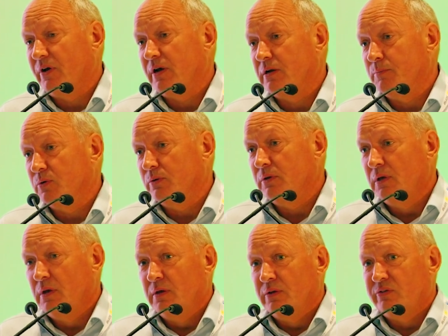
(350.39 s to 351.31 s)
available
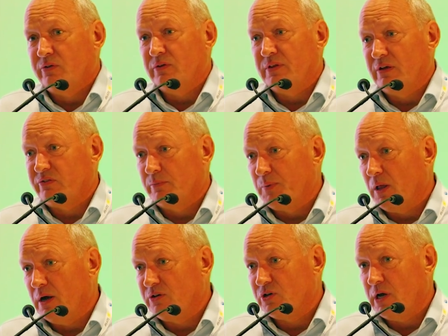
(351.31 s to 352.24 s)
to their
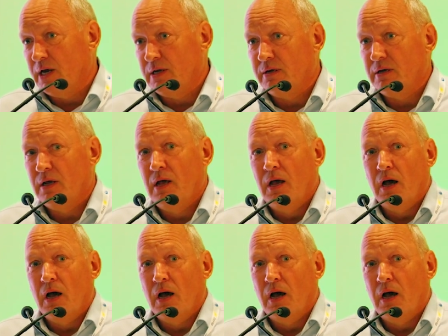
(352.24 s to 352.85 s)
supply chain.